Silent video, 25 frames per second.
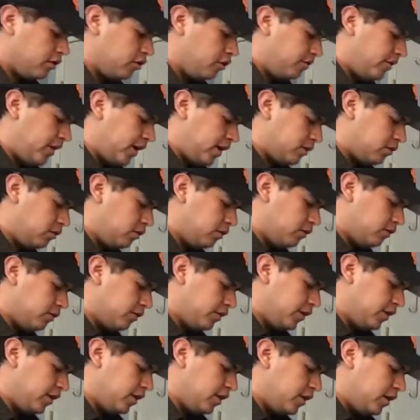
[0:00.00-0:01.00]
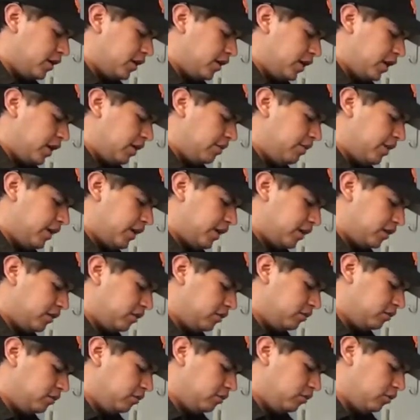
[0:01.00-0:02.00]
back over it and make it a
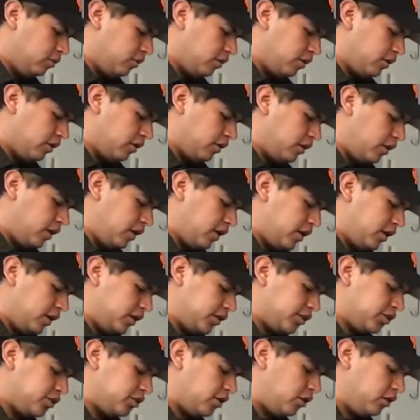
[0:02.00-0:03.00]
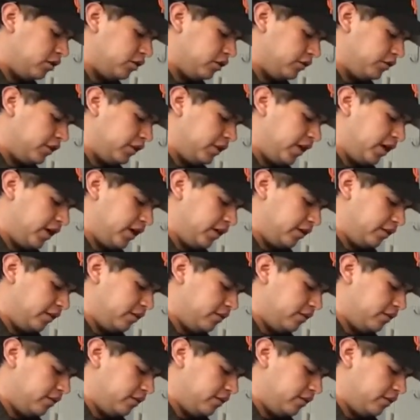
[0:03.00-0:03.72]
little more solid of a line.